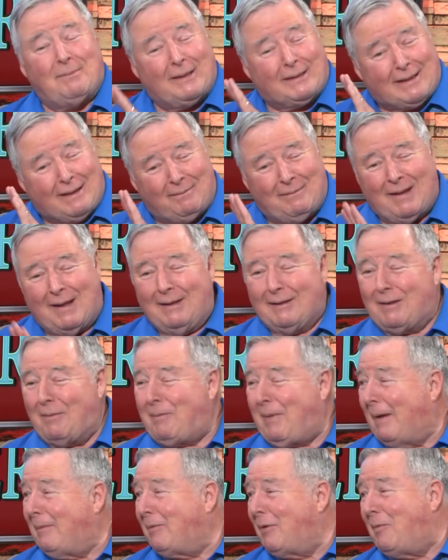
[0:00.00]
but the the
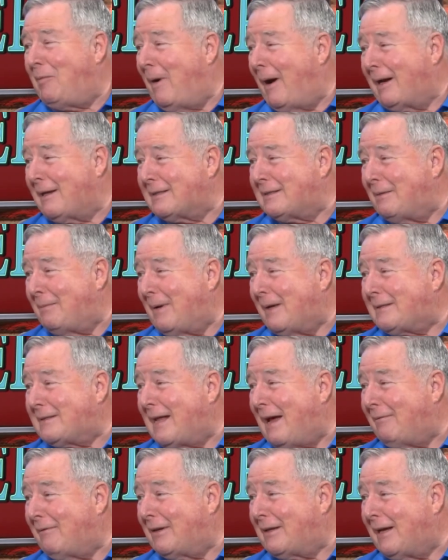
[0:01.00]
big blue bug is the best
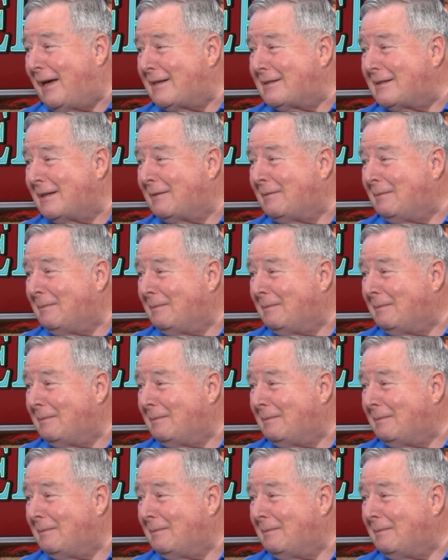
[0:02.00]
advertising.